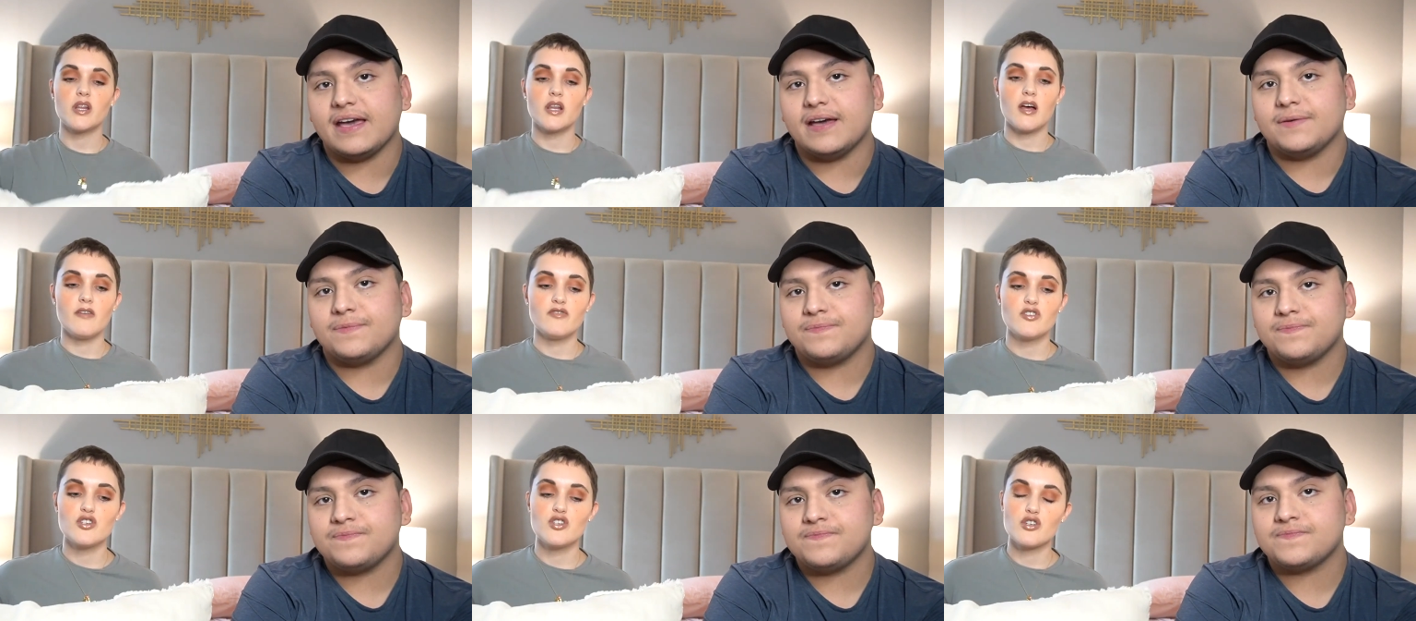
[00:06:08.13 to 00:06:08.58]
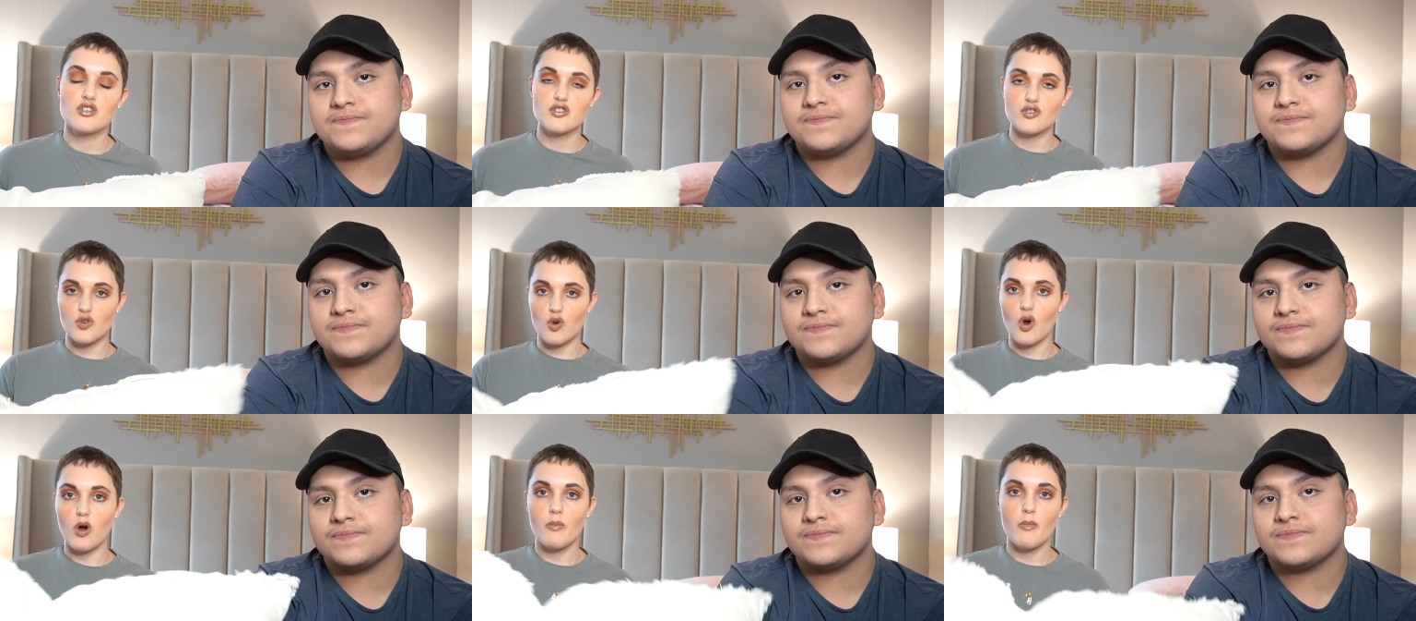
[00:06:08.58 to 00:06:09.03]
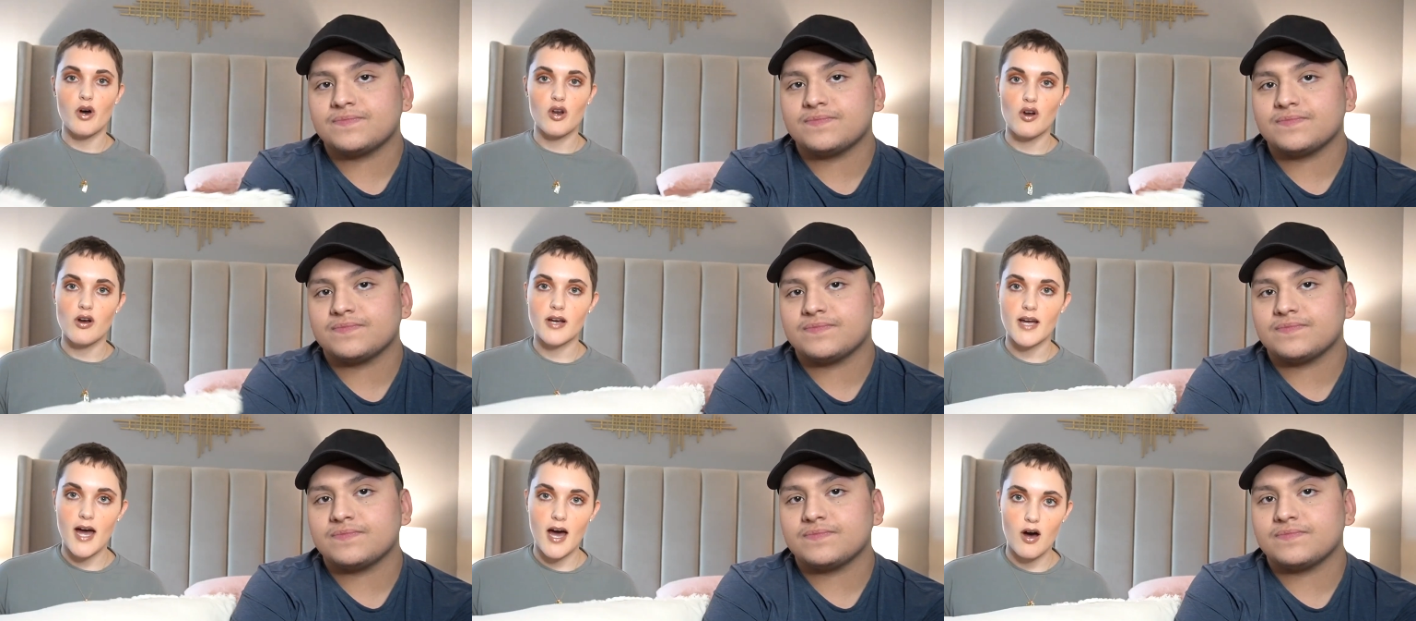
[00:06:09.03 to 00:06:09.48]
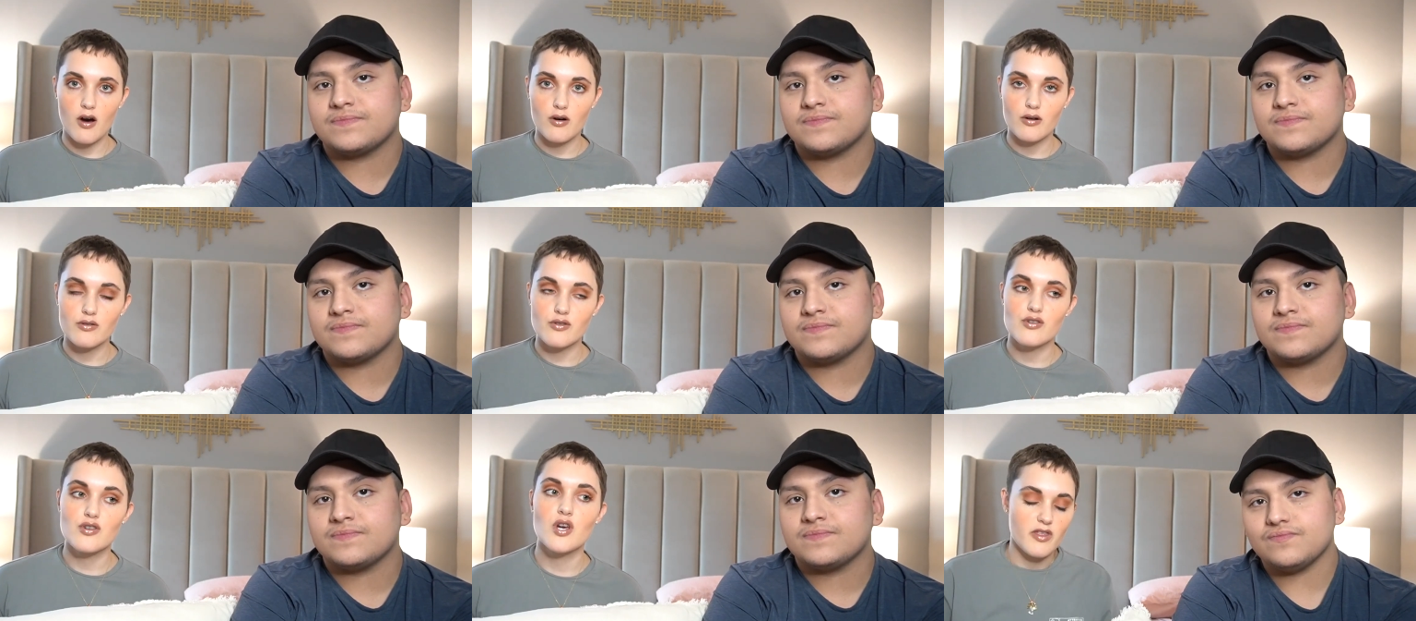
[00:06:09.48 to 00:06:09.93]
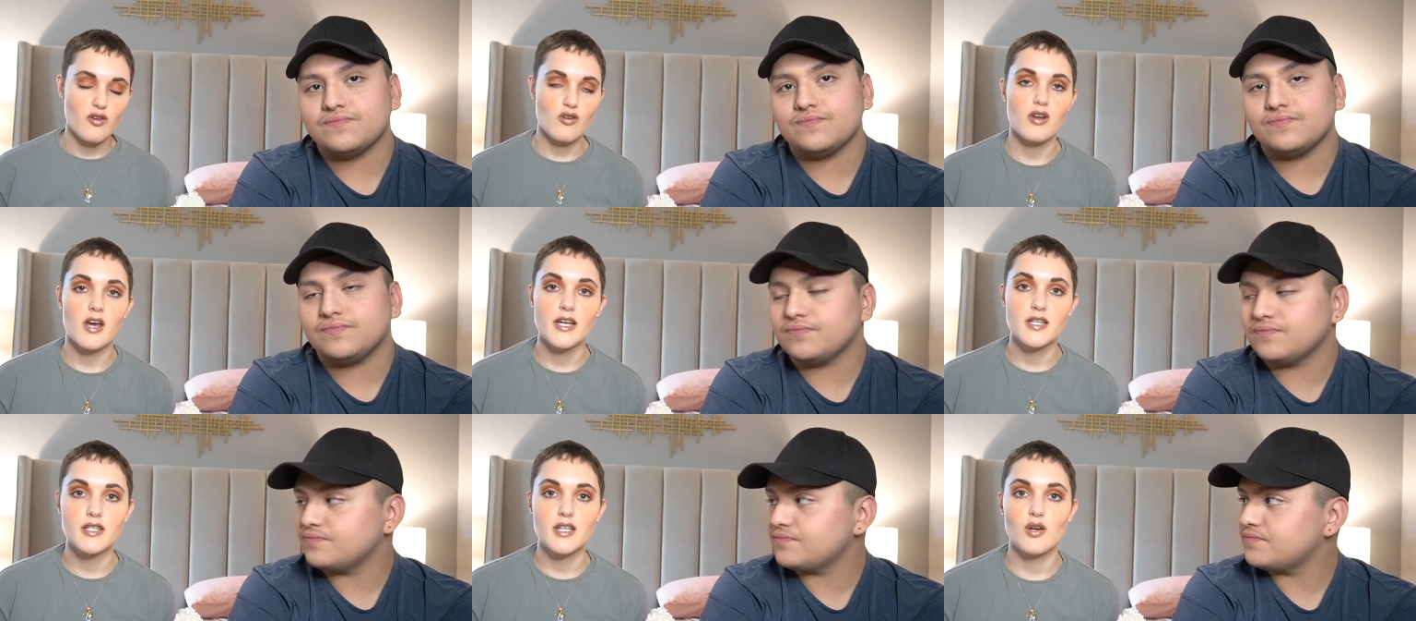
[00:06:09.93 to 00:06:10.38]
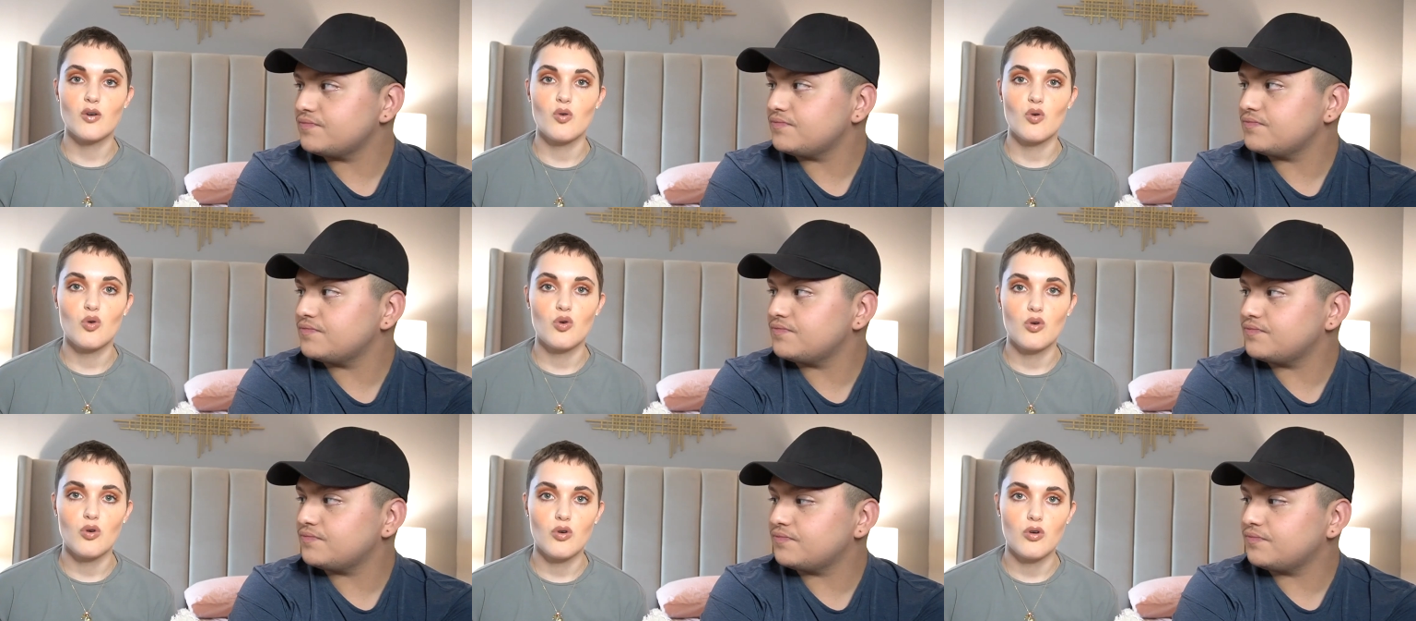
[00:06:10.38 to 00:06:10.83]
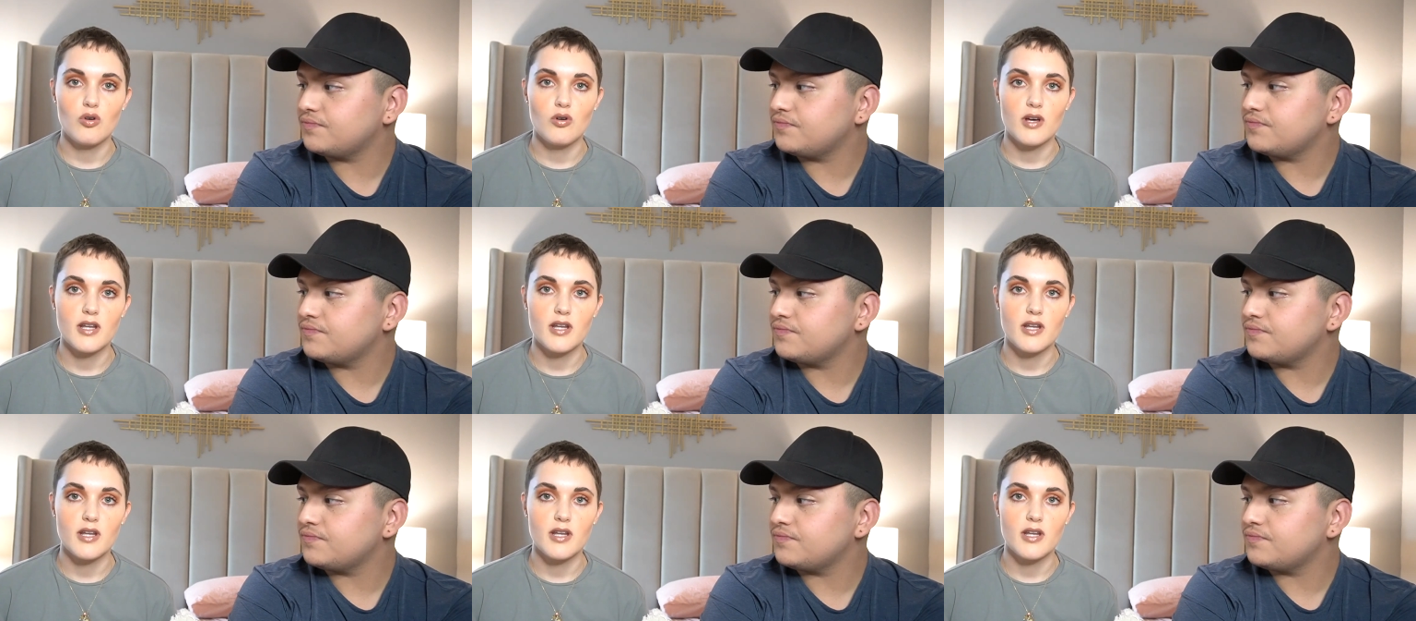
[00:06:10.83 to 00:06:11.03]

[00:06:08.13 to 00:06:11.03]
Speaker 1: we love to just throw them on our couch, and they're nice and cool,